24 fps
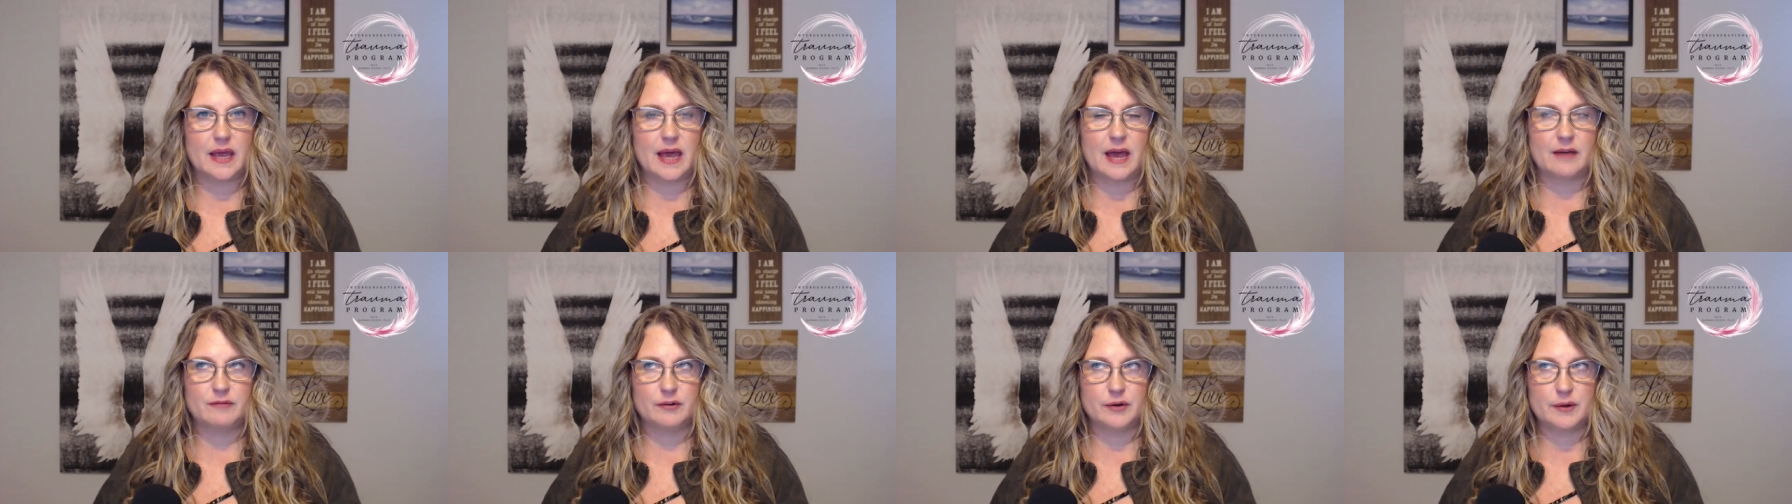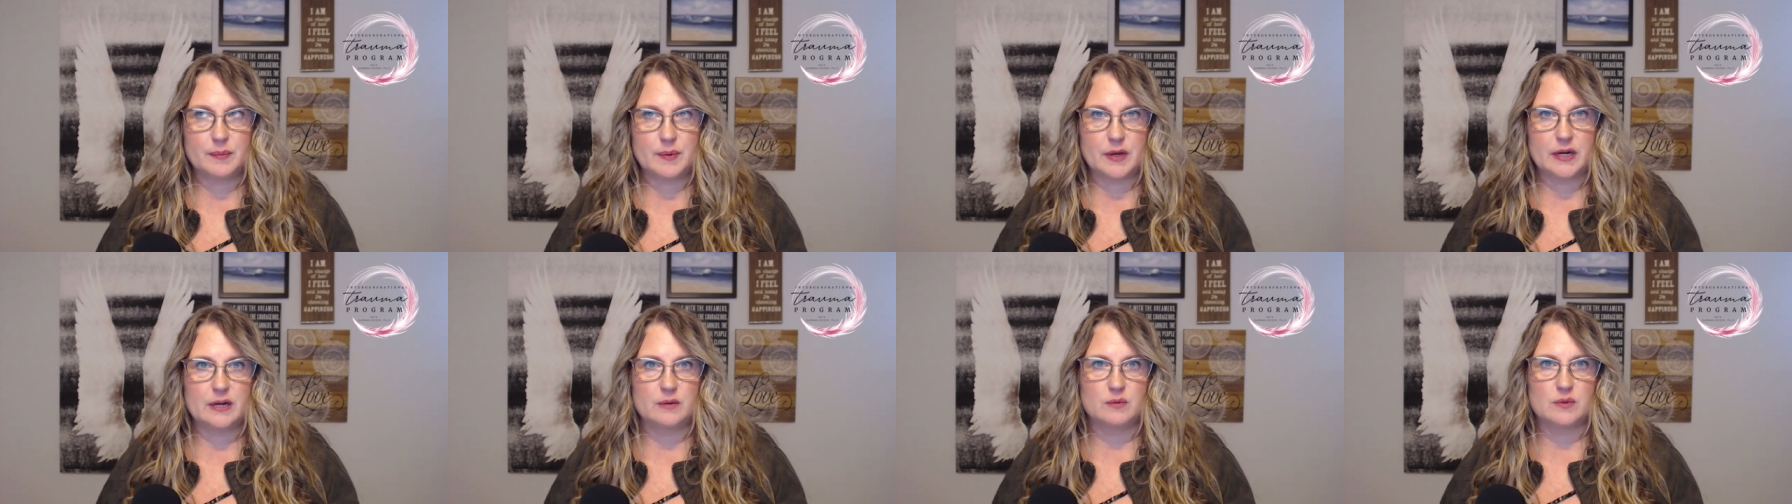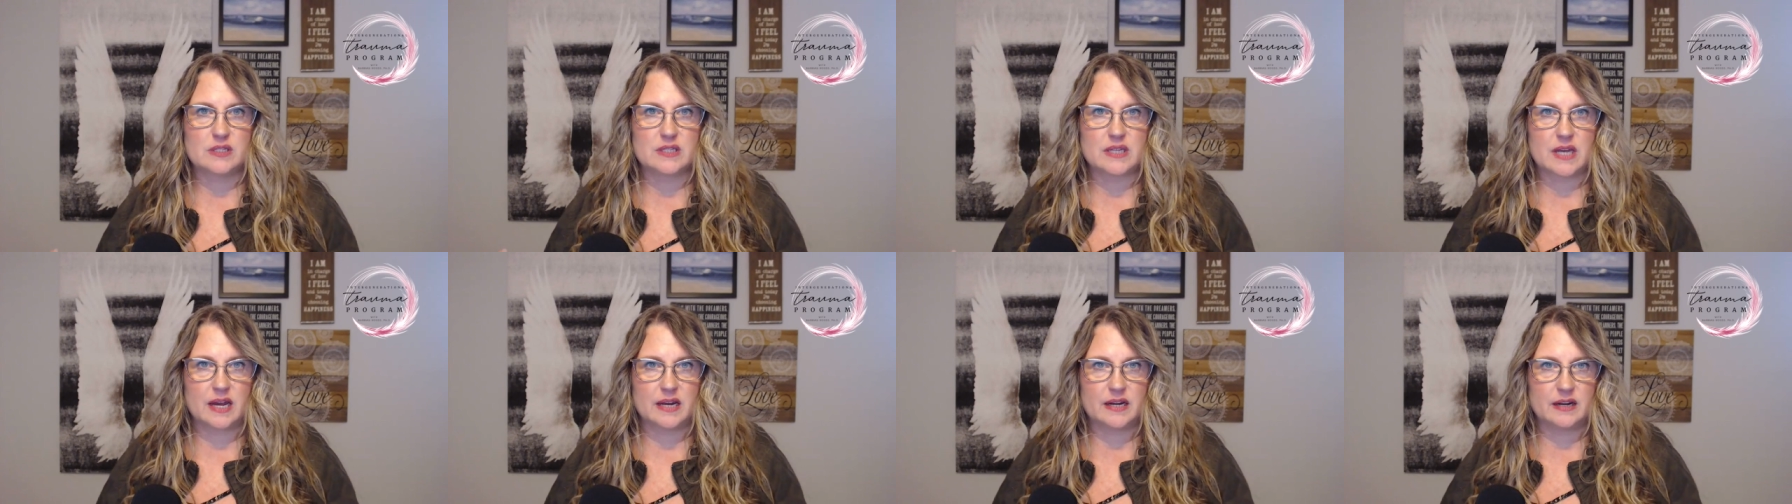Everybody was
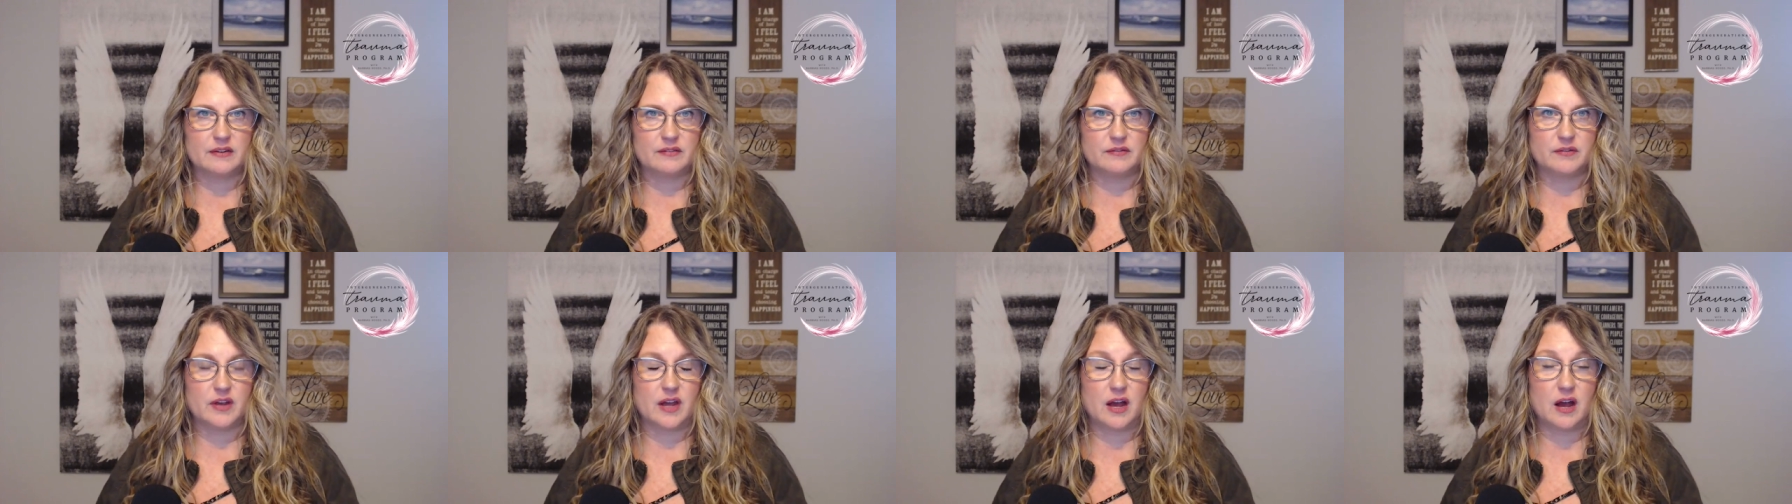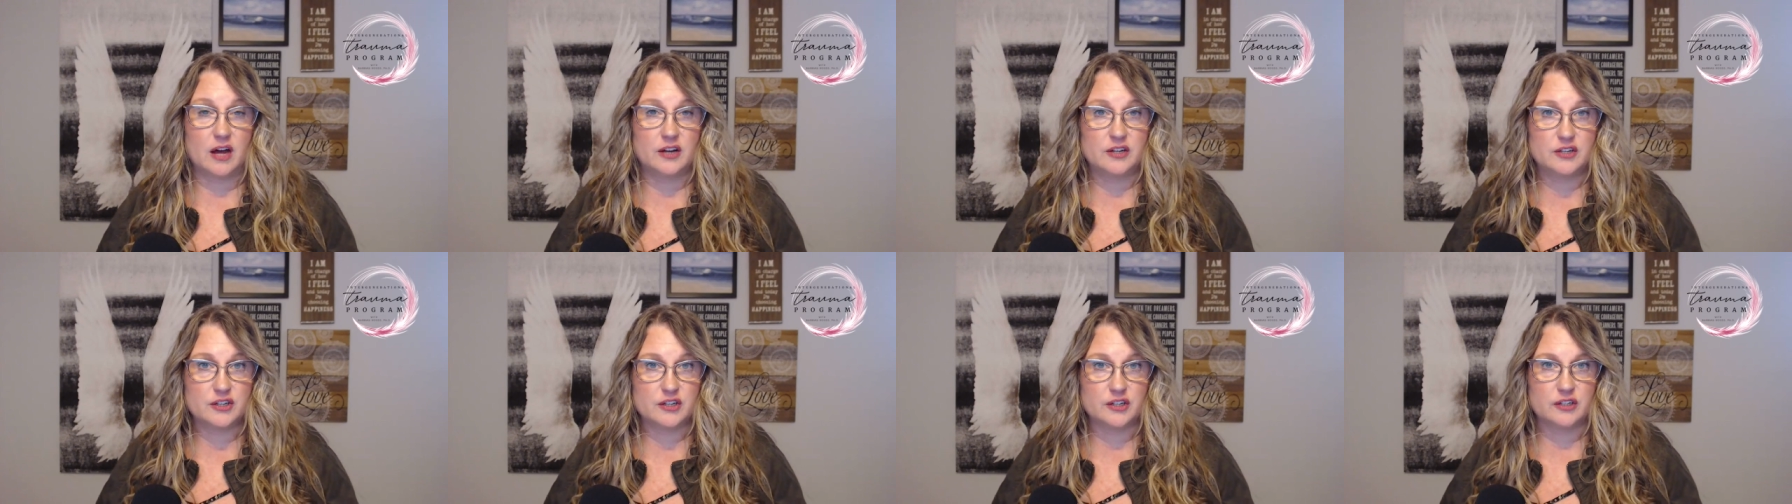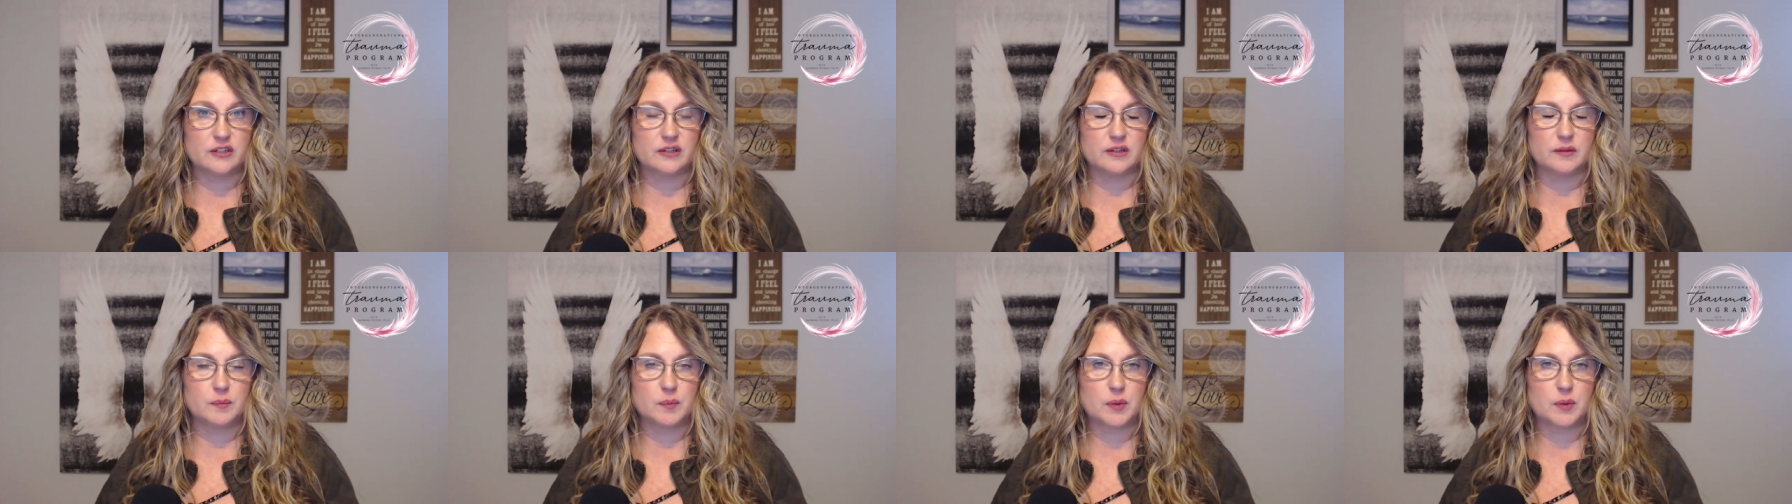kind of under